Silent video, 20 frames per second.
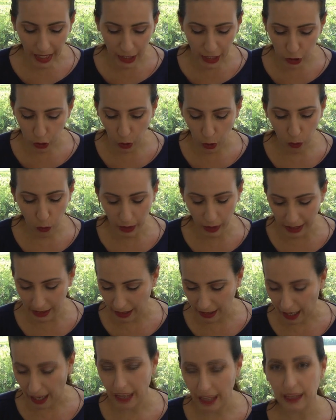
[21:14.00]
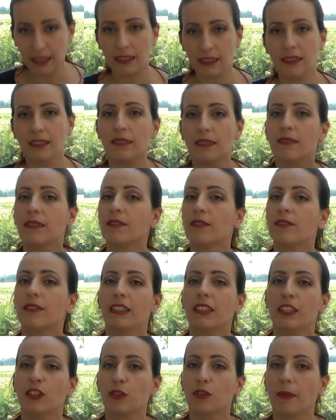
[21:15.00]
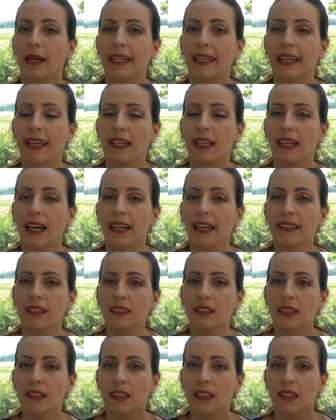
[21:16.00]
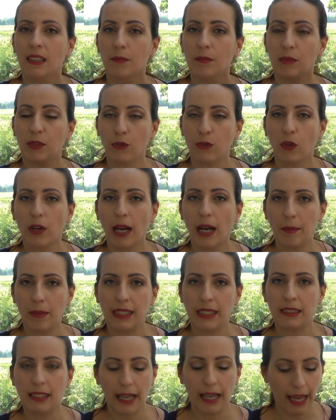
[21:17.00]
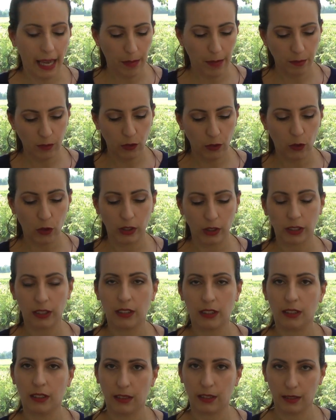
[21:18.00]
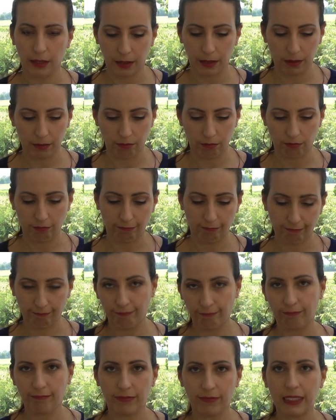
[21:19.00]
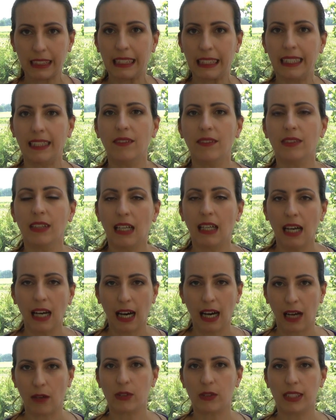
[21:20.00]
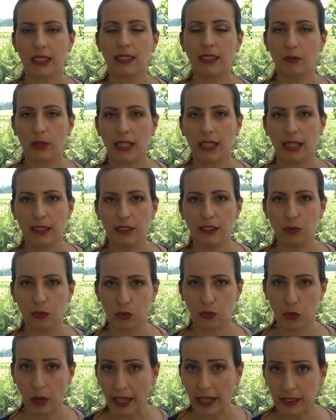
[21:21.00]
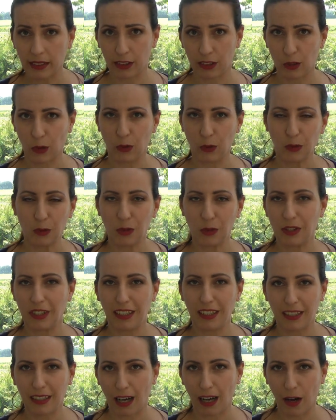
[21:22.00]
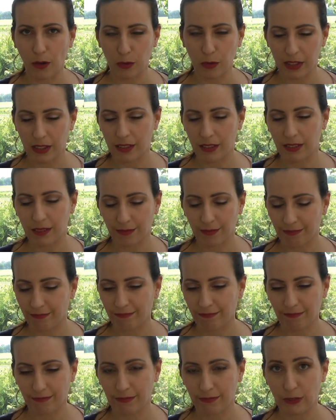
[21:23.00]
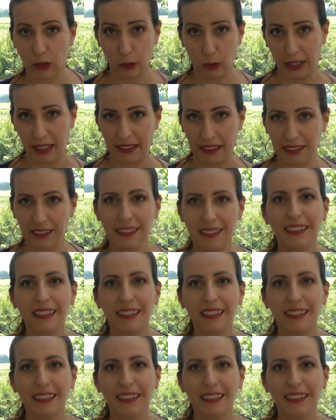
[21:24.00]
So when I finished my neckline, before I made the hem for the sleeve, I was thinking, well, I need to try this on to see how it's looking.